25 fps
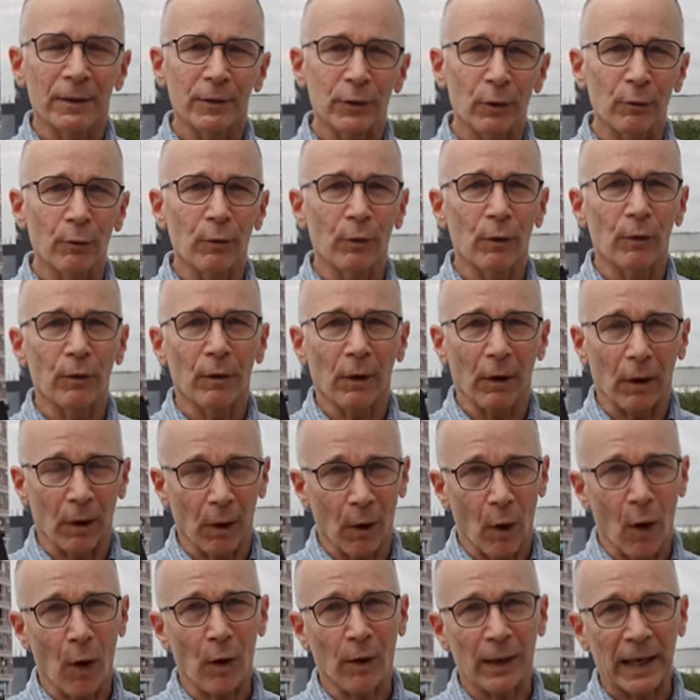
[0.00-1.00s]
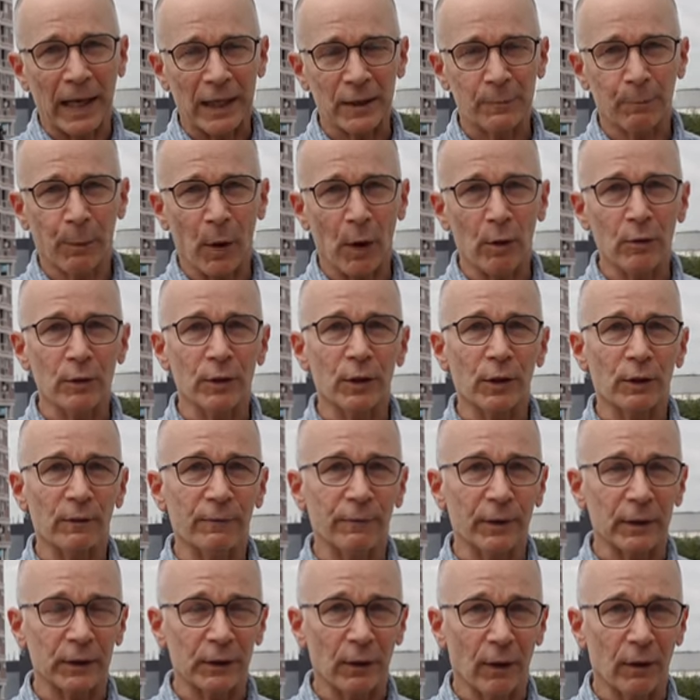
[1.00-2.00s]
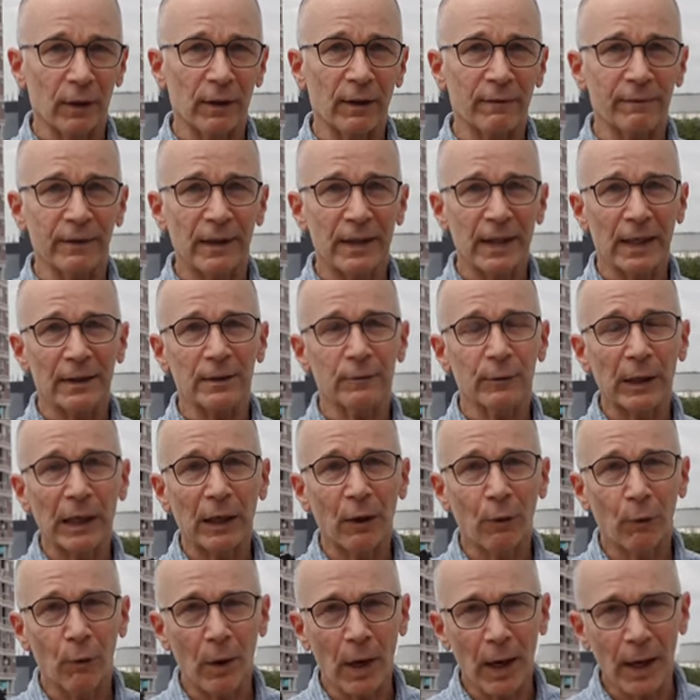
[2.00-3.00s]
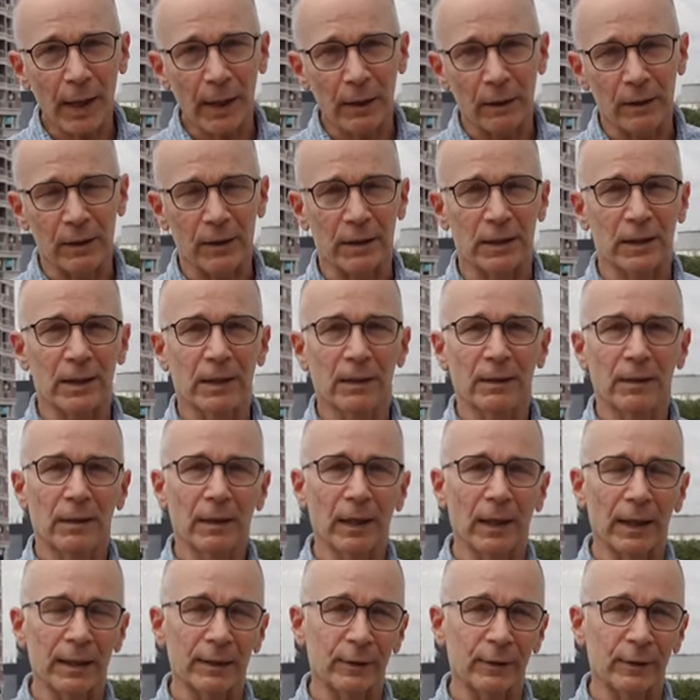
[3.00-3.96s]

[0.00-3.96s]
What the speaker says: do long exposure photography that requires a